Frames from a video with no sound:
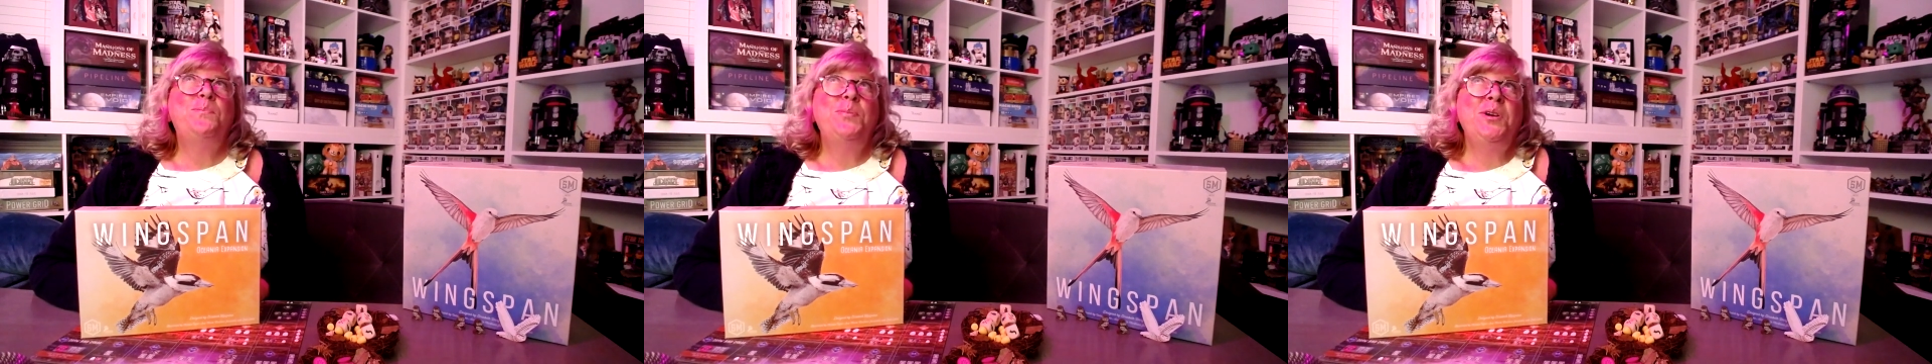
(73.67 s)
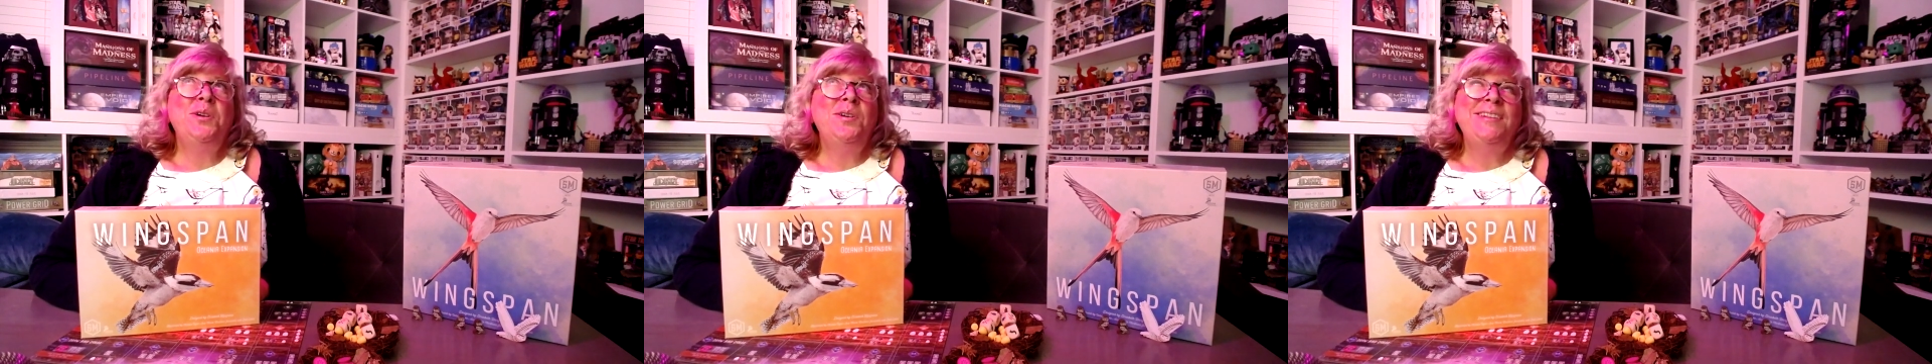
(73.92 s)

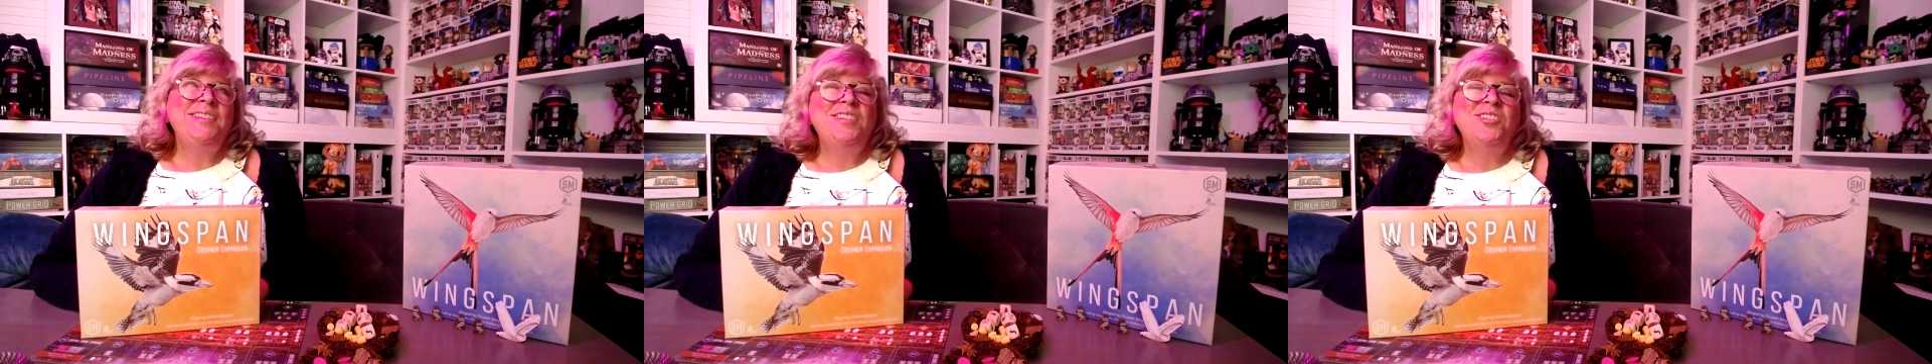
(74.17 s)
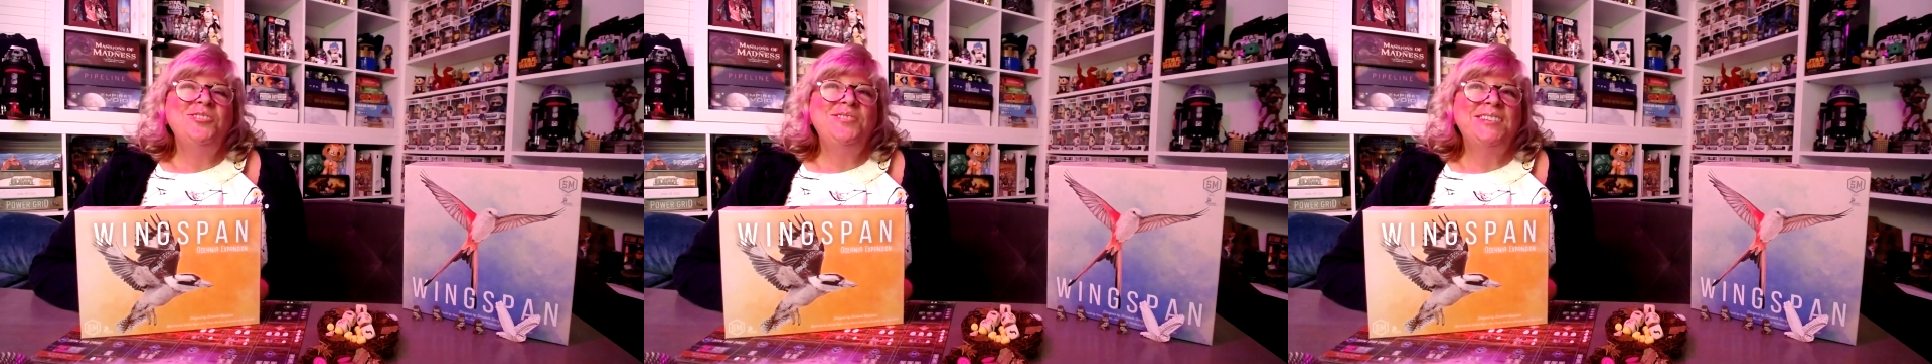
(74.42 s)
bird
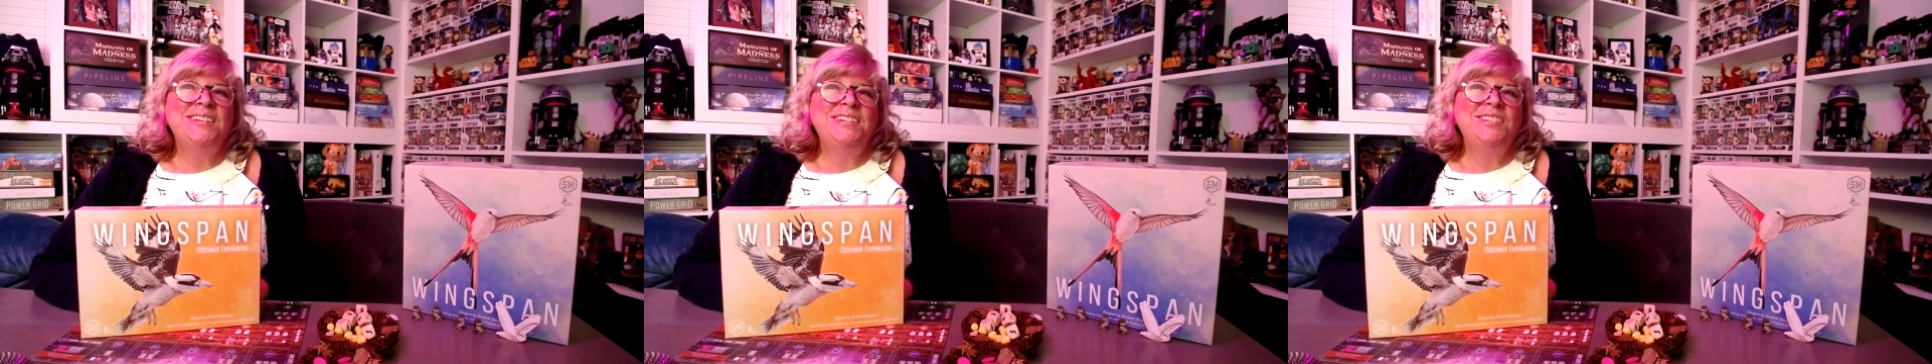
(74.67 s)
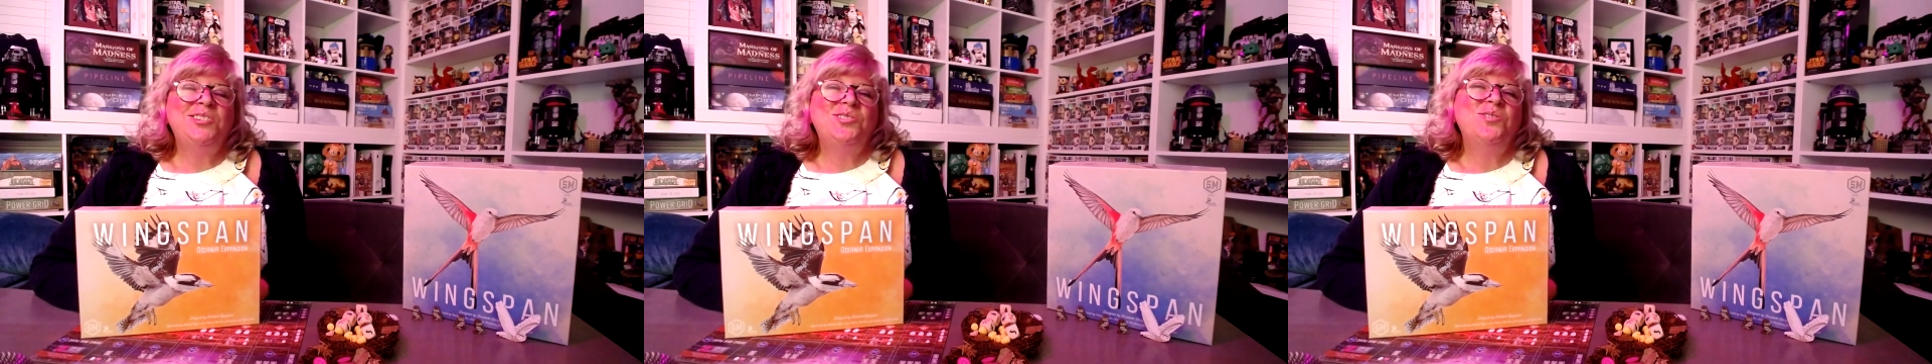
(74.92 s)

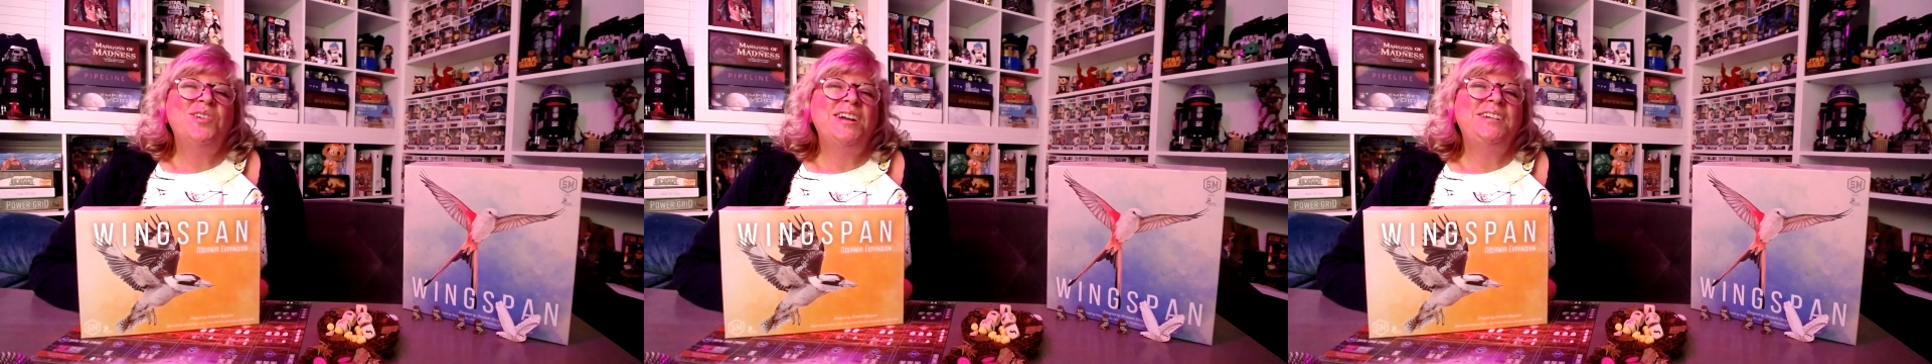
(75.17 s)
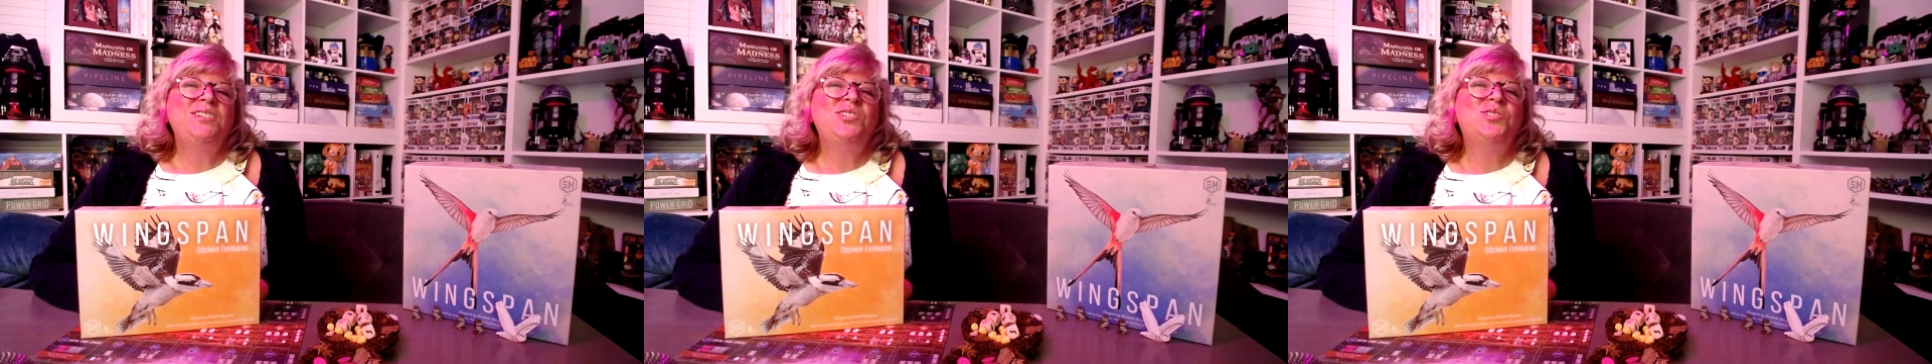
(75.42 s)
enthusiasts
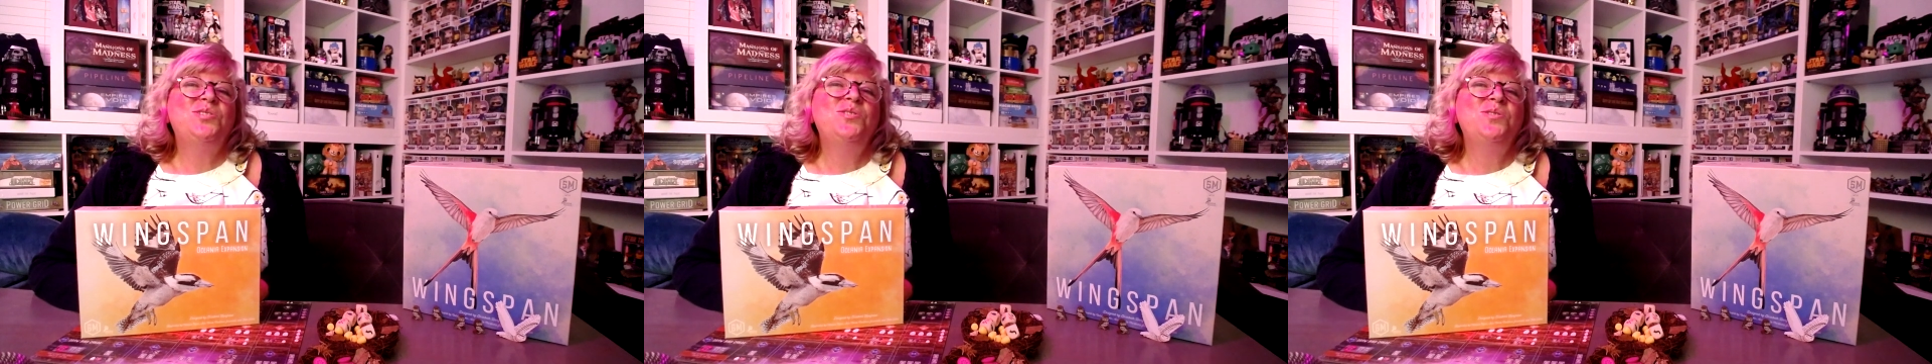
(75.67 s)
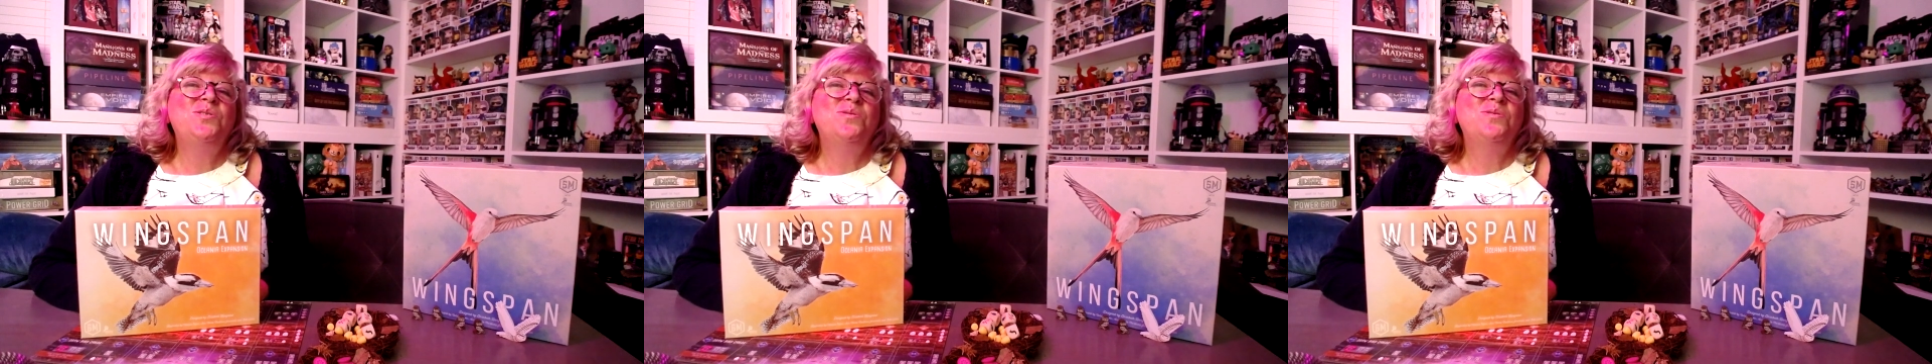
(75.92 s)
trying
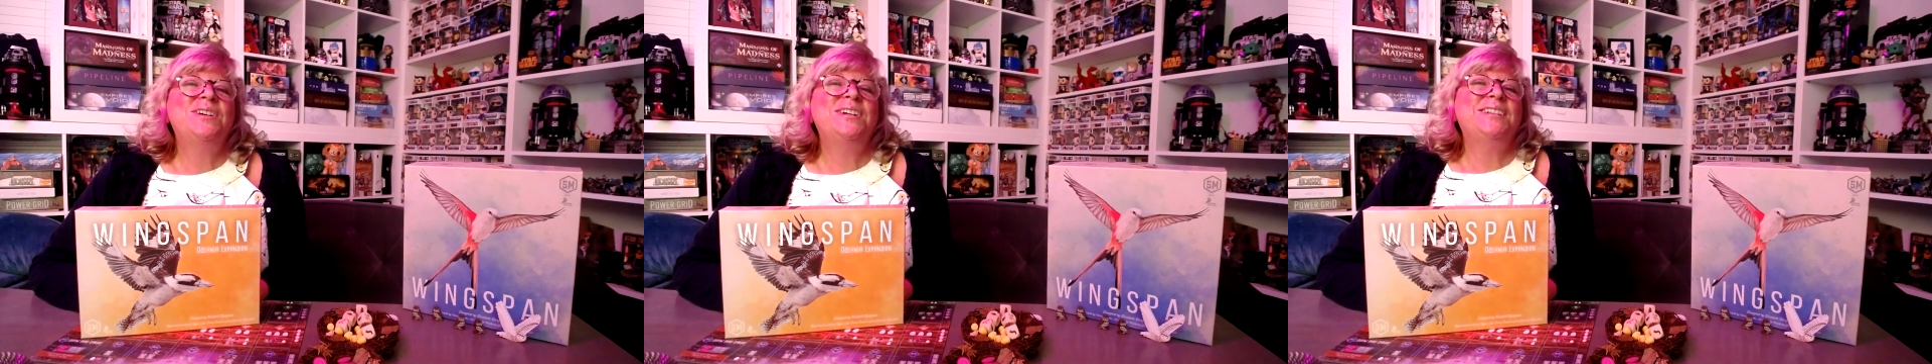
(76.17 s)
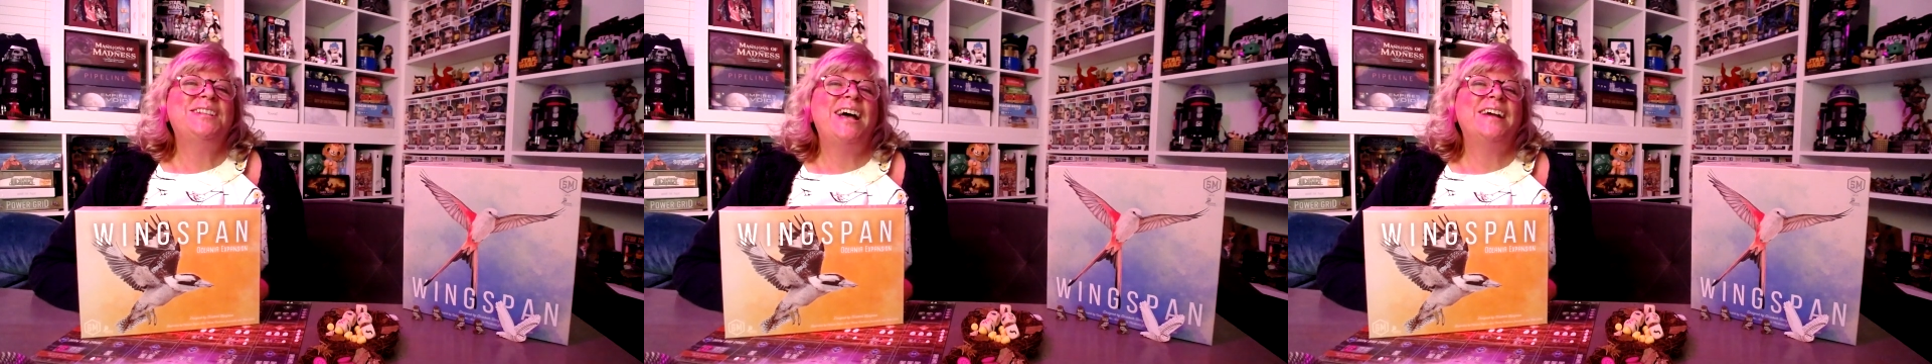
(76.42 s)
to
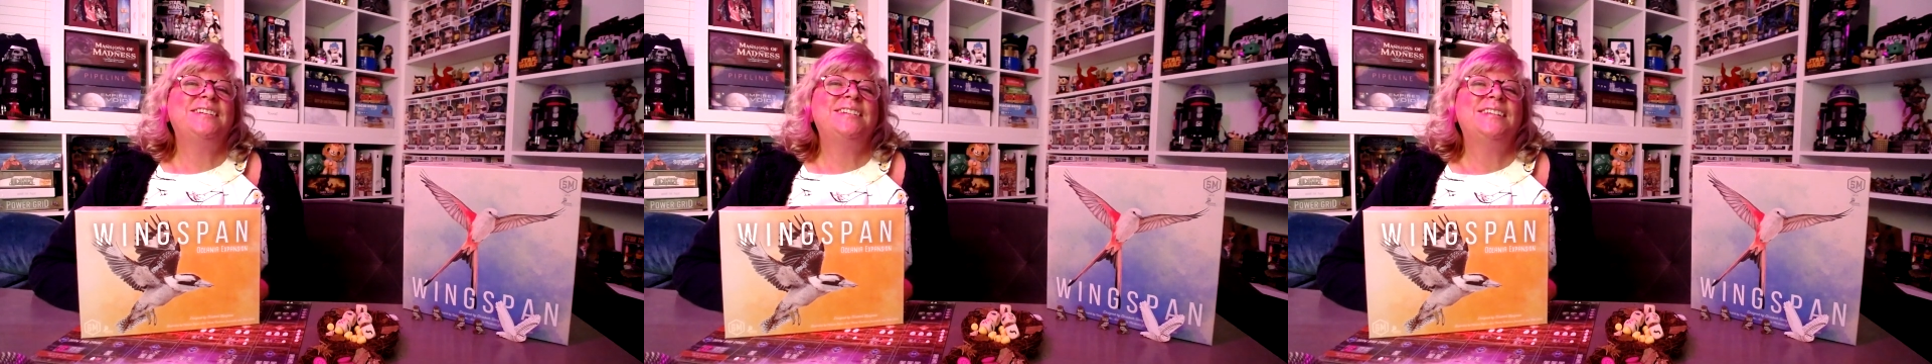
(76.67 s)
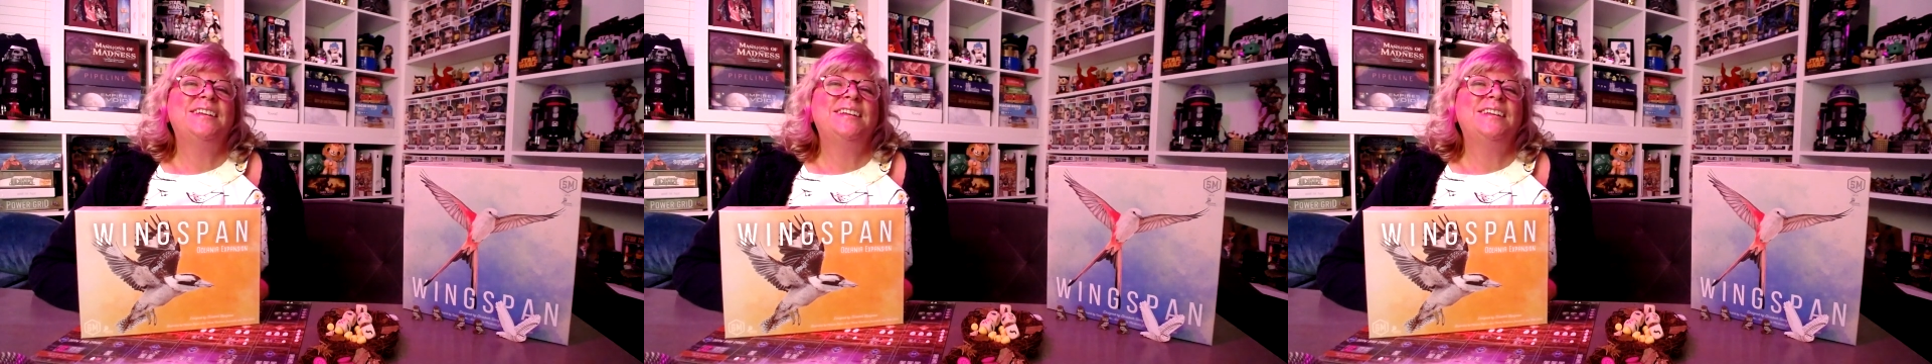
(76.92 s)
collect